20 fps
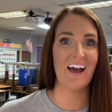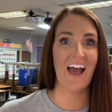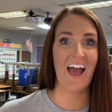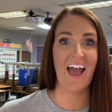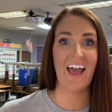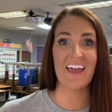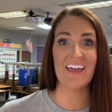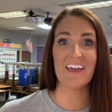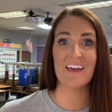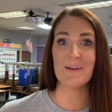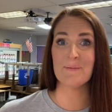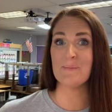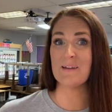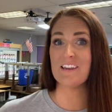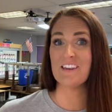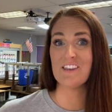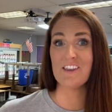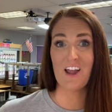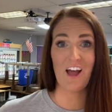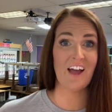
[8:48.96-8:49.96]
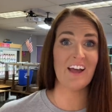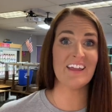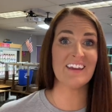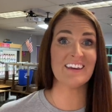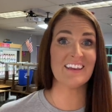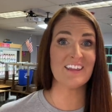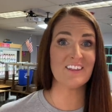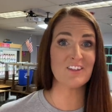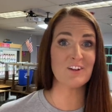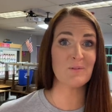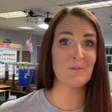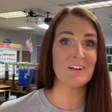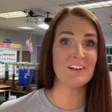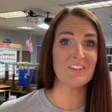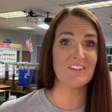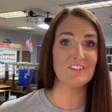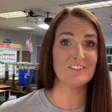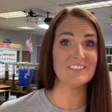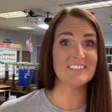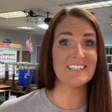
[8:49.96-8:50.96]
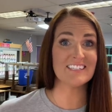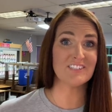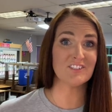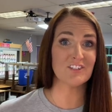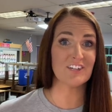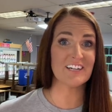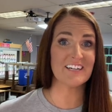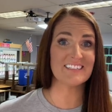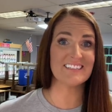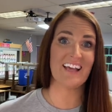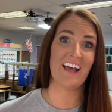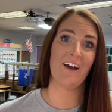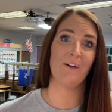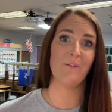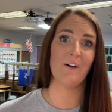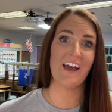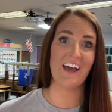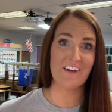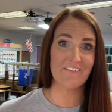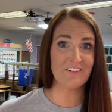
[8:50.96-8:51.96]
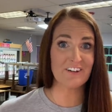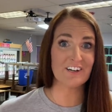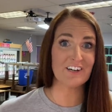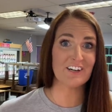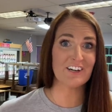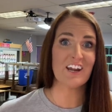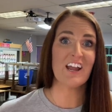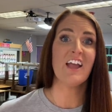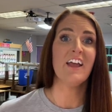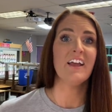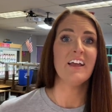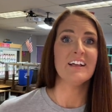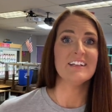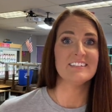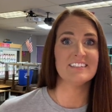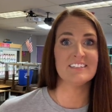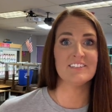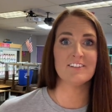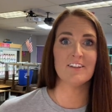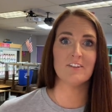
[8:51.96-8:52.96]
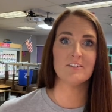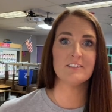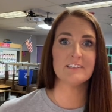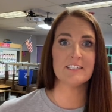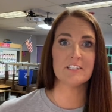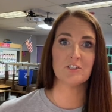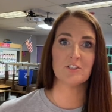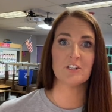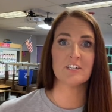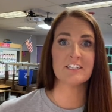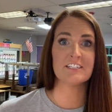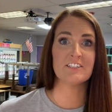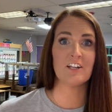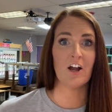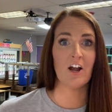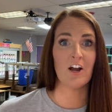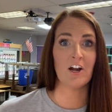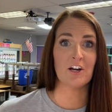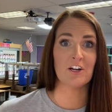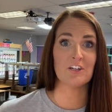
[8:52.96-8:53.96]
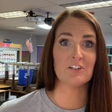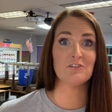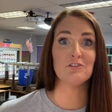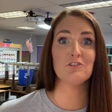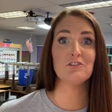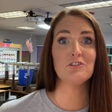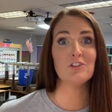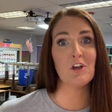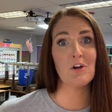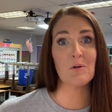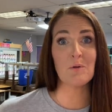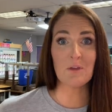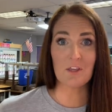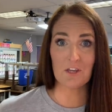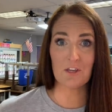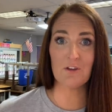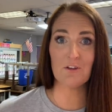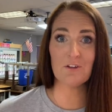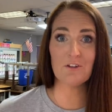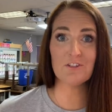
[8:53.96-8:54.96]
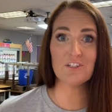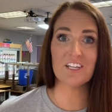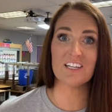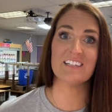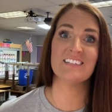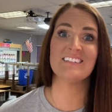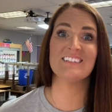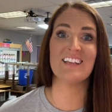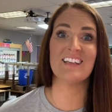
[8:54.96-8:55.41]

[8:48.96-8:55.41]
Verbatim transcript: I am not in either one of those districts. However, since those districts are so huge in